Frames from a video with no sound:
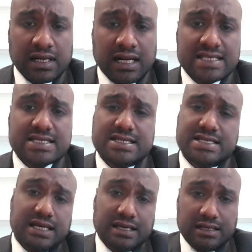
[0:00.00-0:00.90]

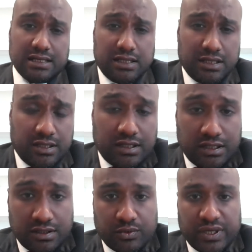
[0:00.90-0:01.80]
Licensing.
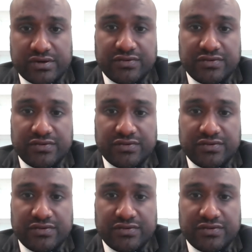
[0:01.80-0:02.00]
When